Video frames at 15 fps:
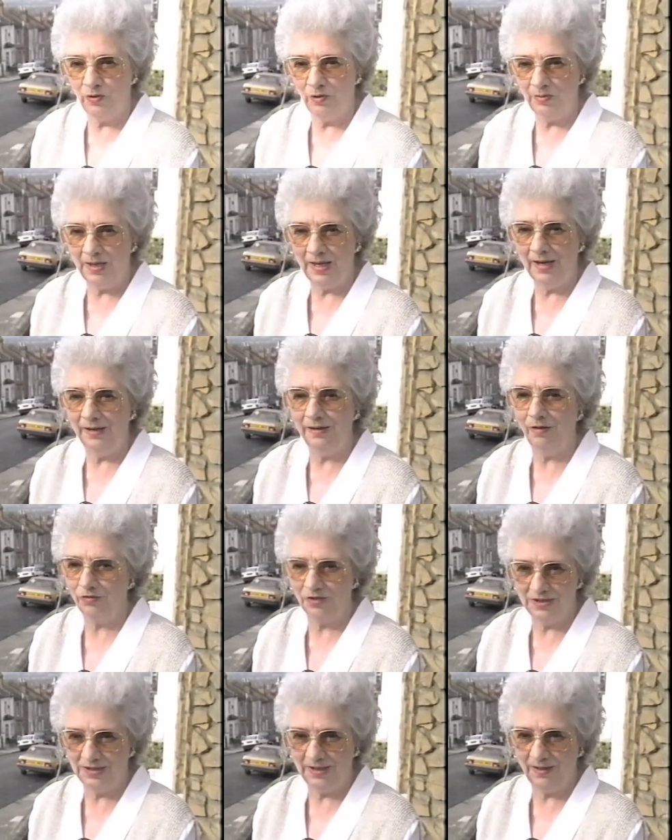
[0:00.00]
them then, not
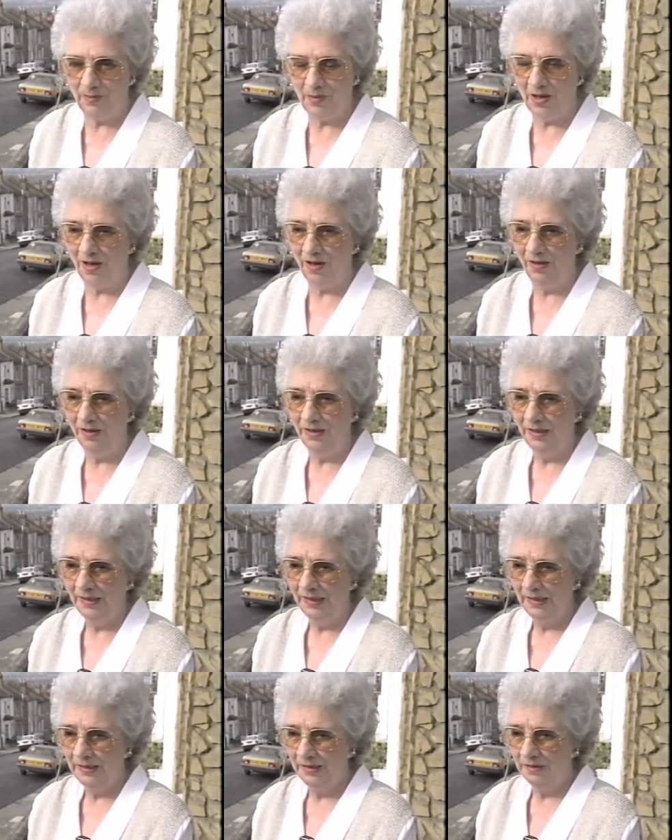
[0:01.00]
the cinema,
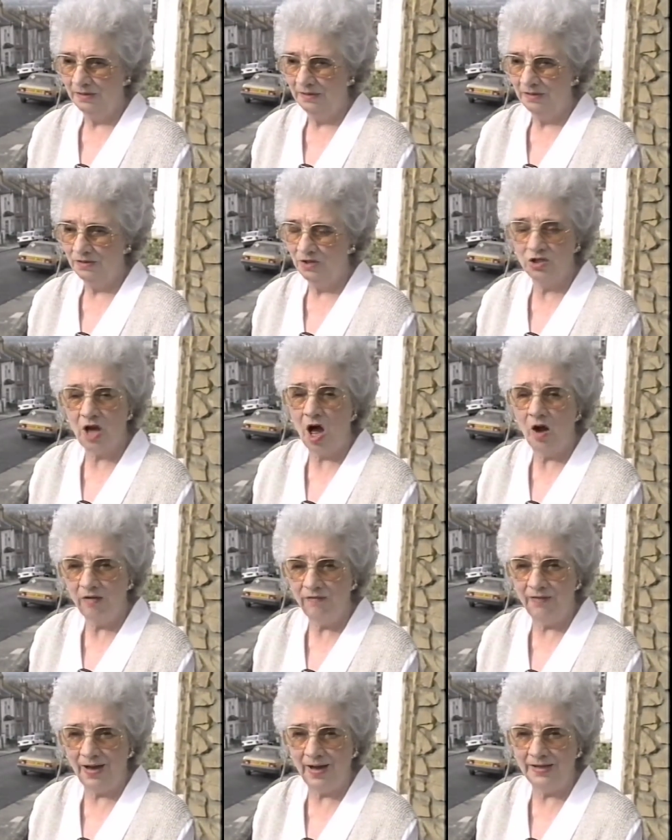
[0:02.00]
just
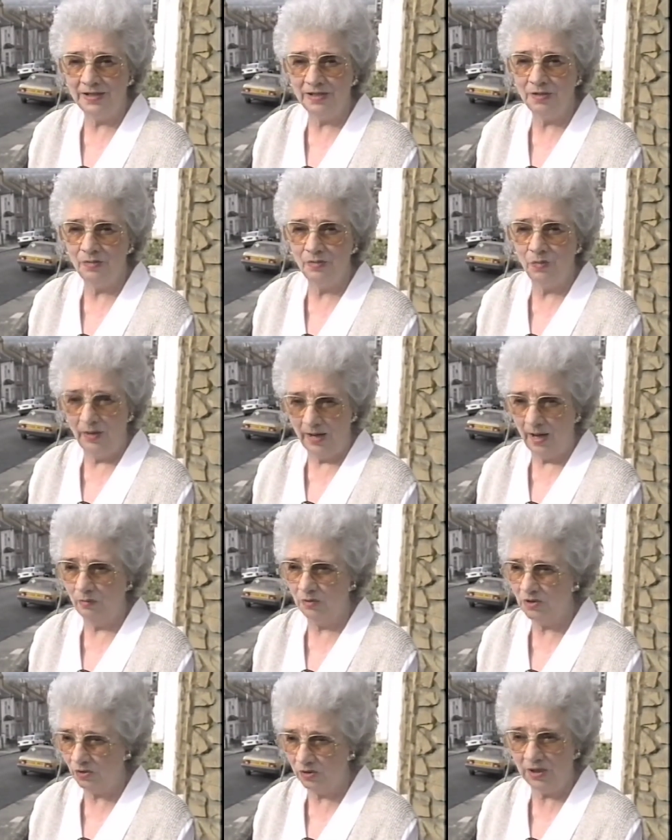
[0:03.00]
horrified at what I
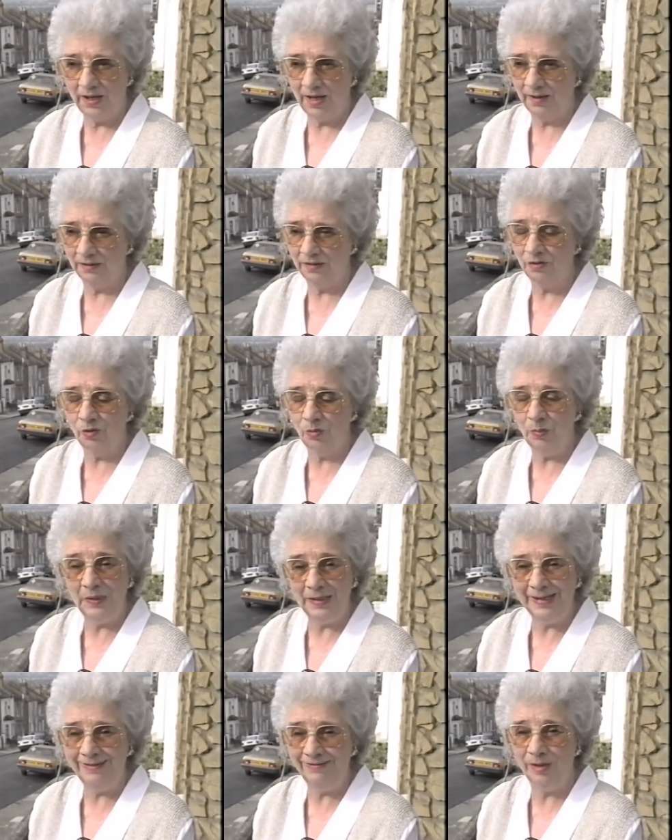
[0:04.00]
was looking at and couldn't
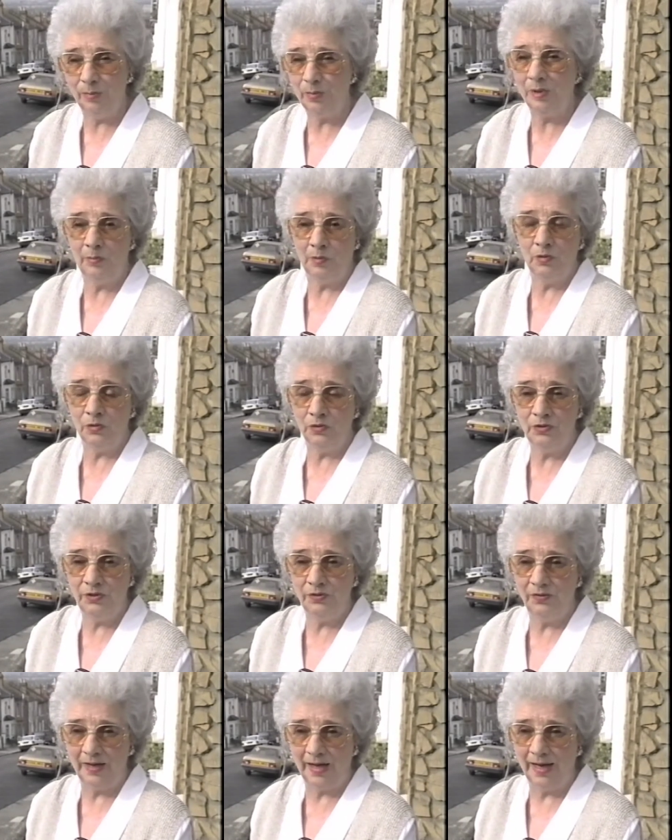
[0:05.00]
believe that people could
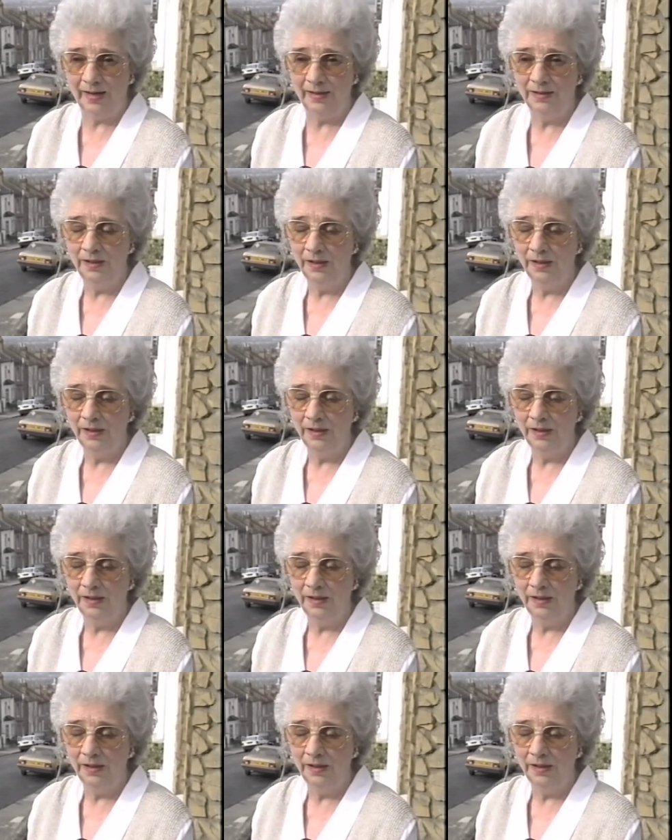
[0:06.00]
do that.